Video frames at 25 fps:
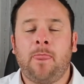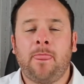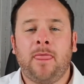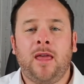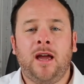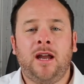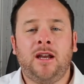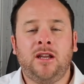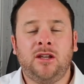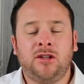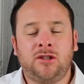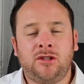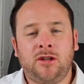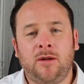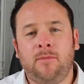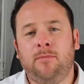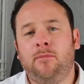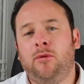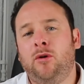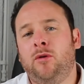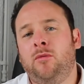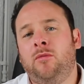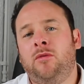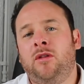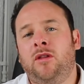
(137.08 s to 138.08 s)
and at some
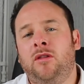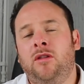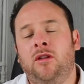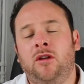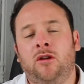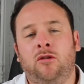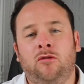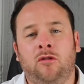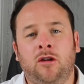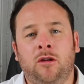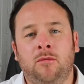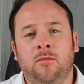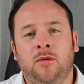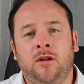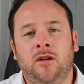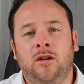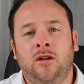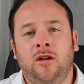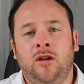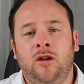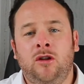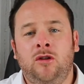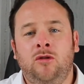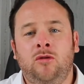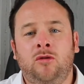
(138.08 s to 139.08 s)
point within the agreement
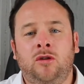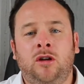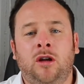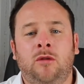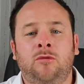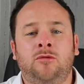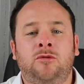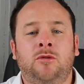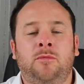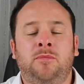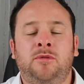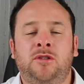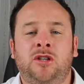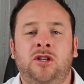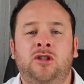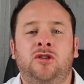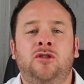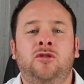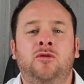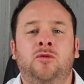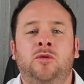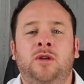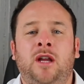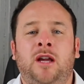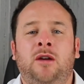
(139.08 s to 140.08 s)
you'll come to a position
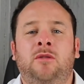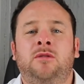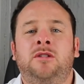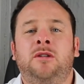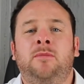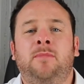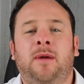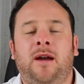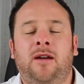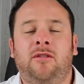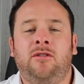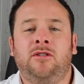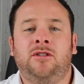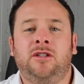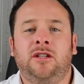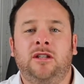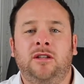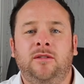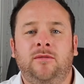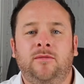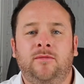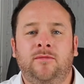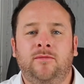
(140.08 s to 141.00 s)
called equity parity,